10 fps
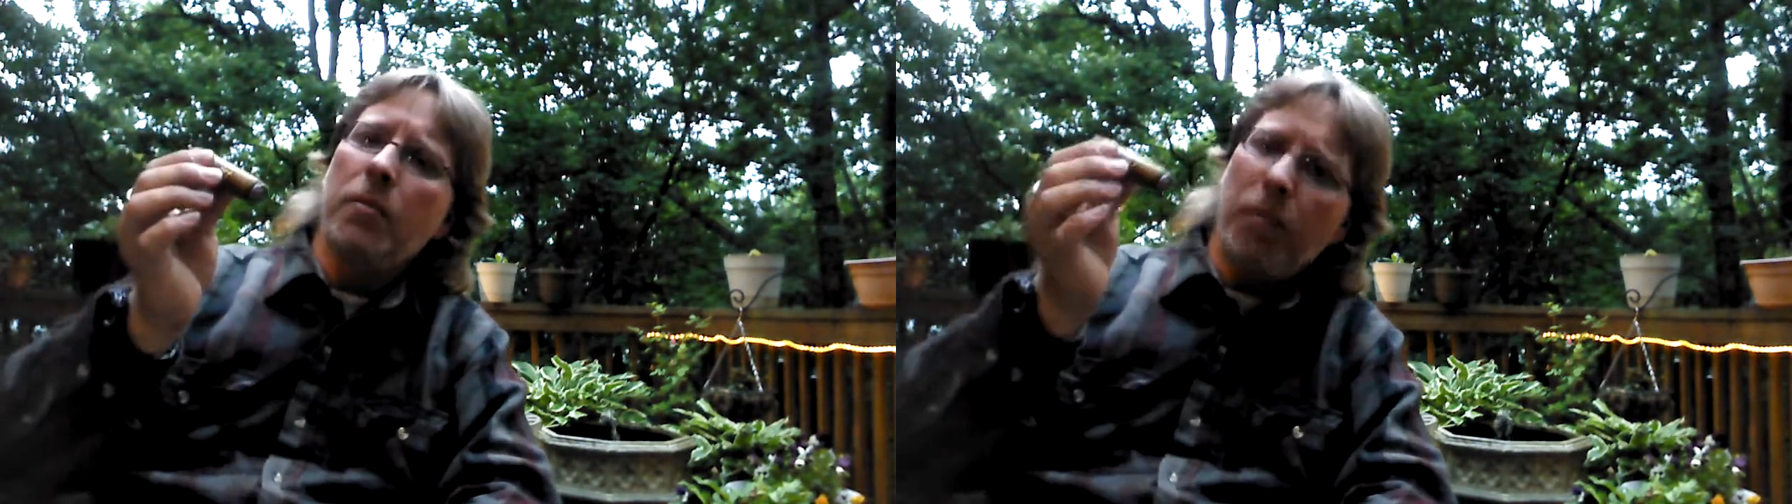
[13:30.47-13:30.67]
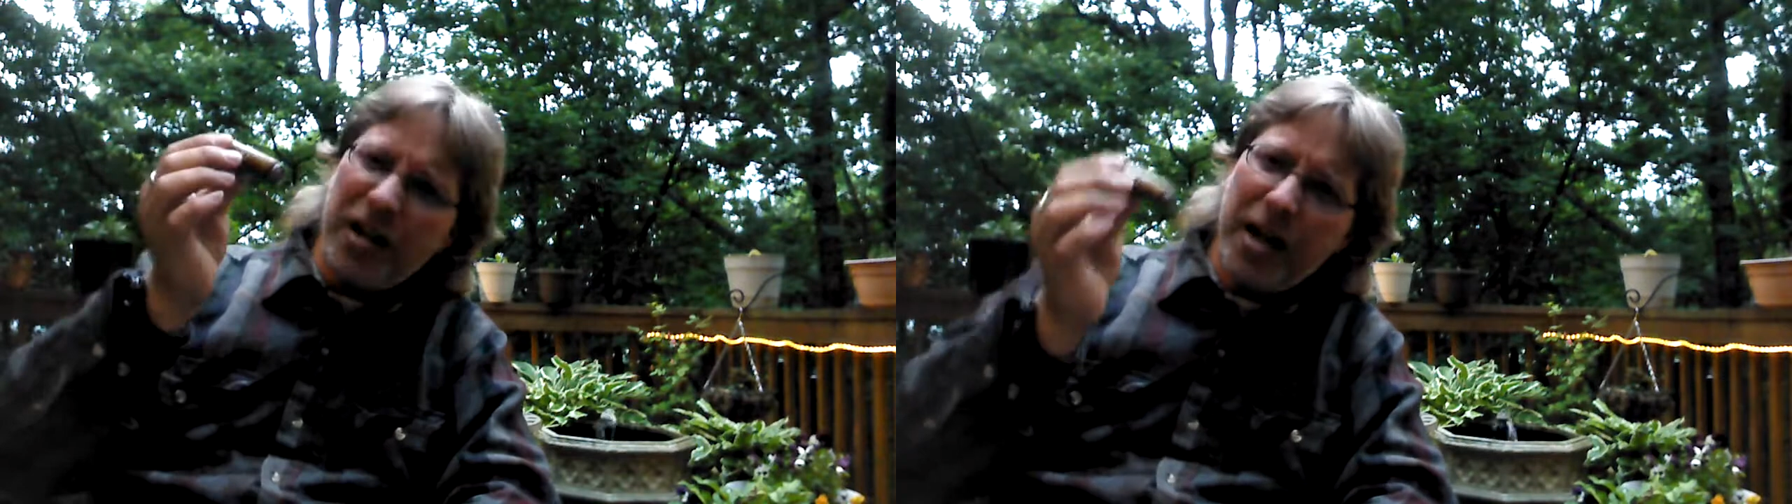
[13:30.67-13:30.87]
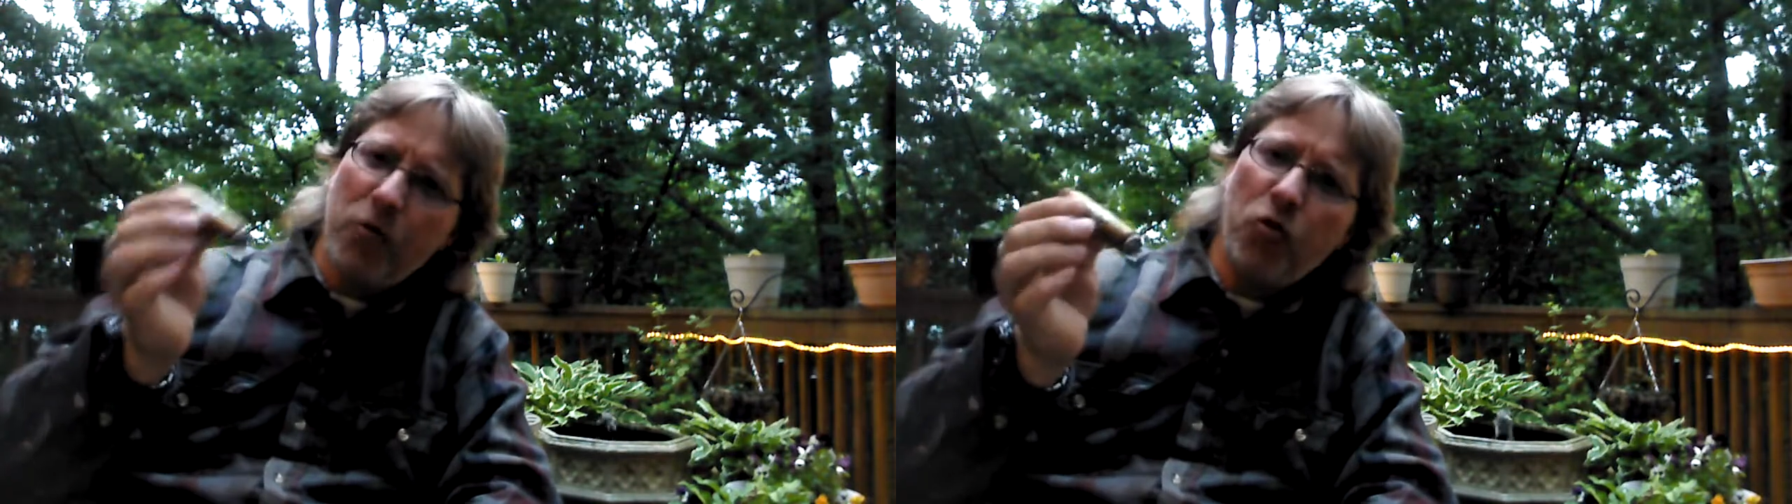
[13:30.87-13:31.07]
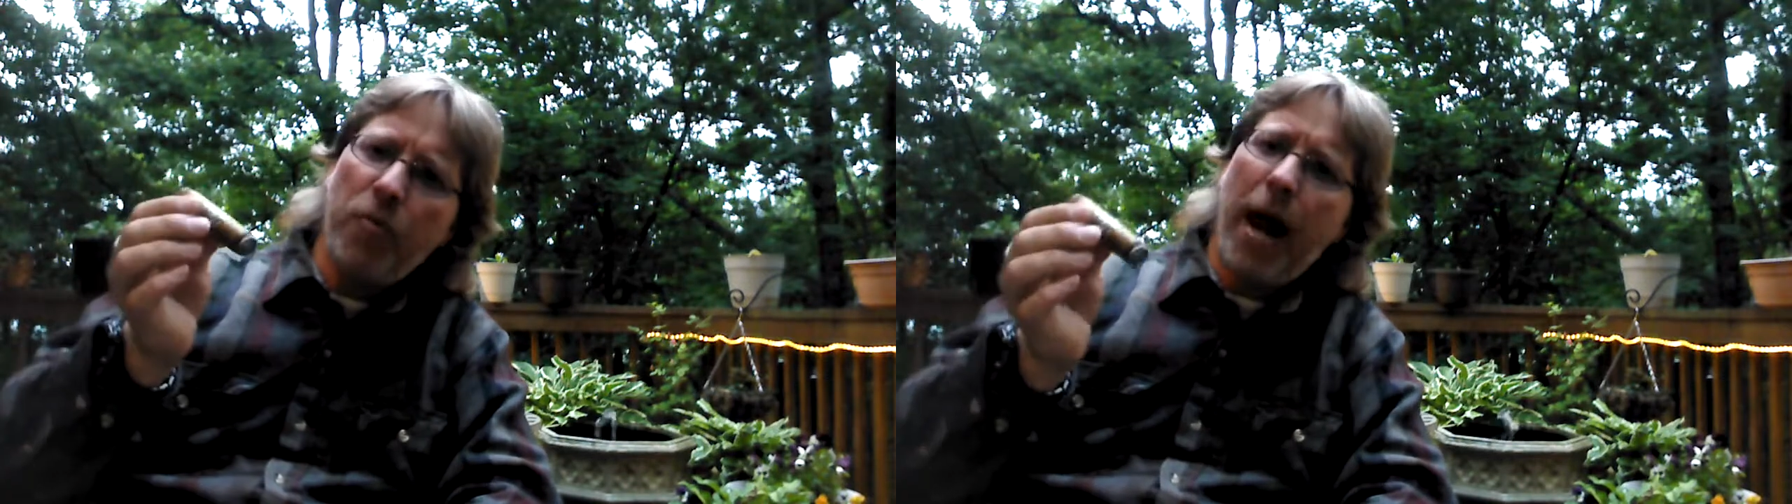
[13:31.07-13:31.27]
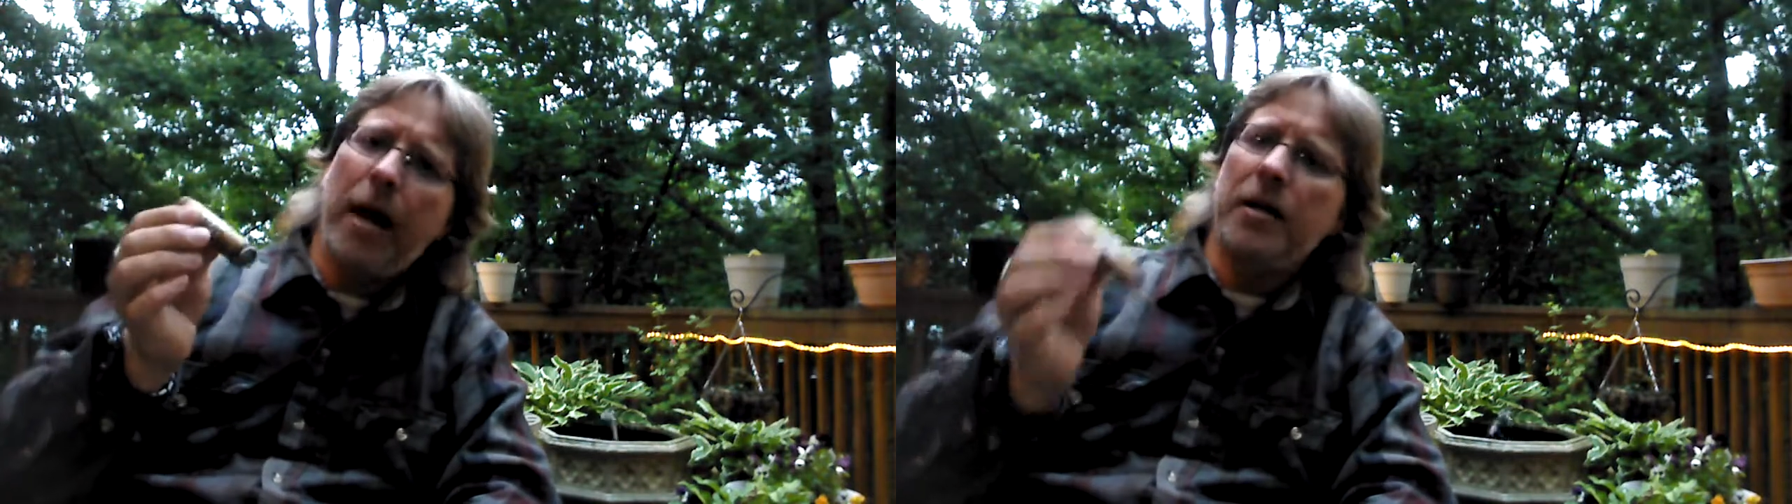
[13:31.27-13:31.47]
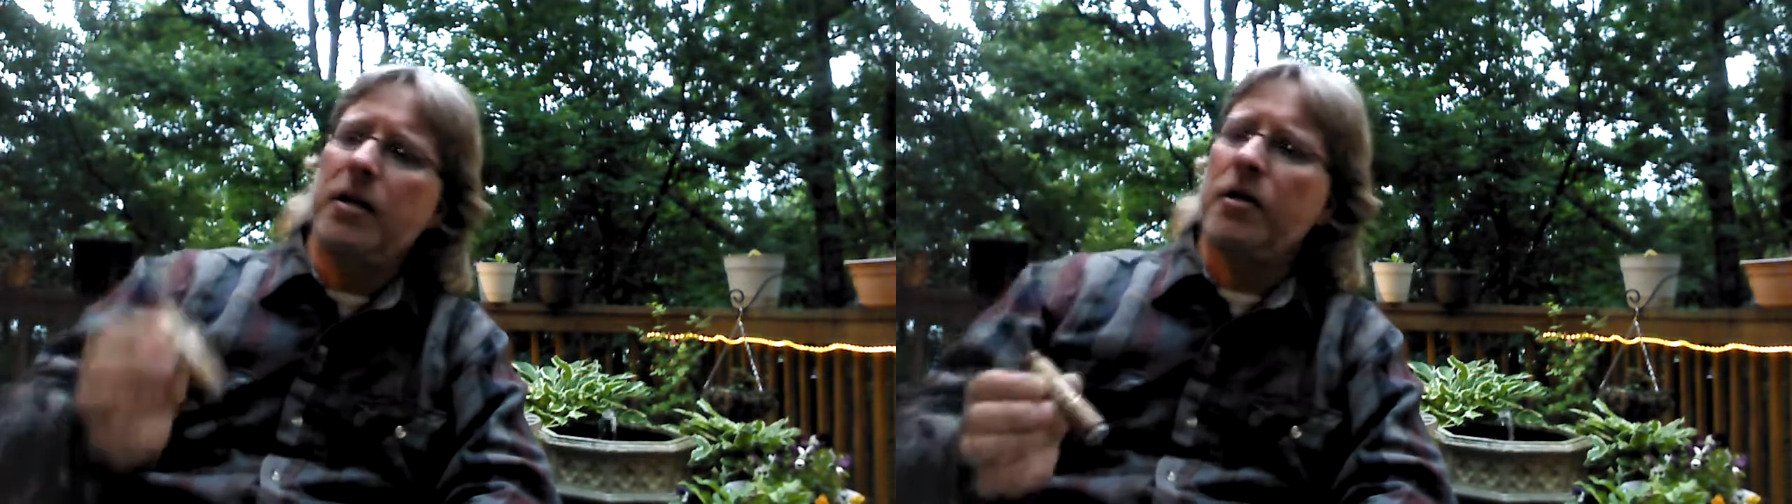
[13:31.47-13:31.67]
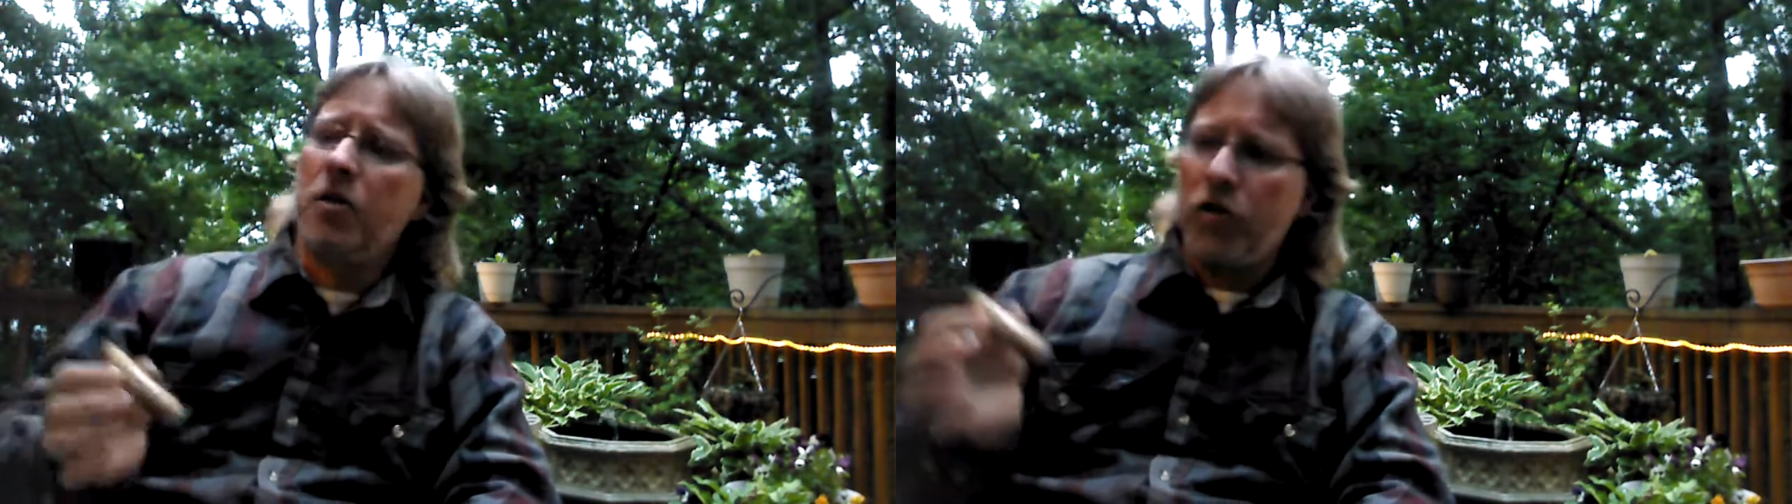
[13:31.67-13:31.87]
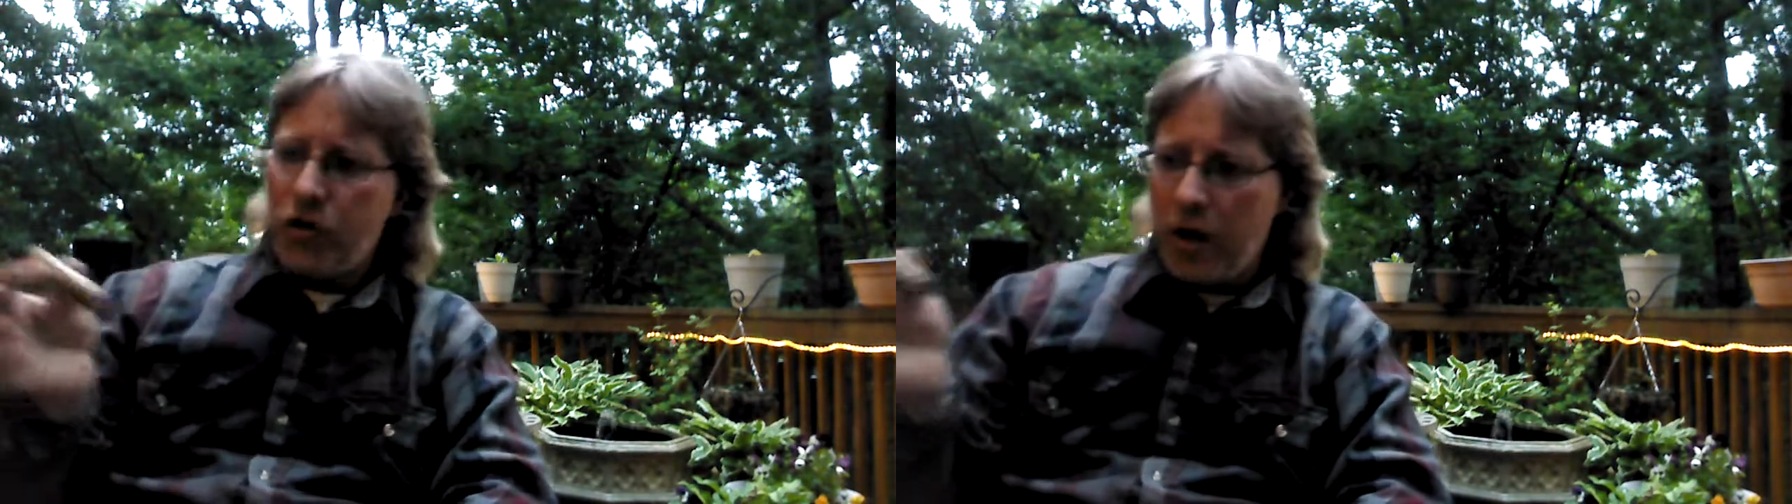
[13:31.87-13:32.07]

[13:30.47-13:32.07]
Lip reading: But it's not real bad. As long as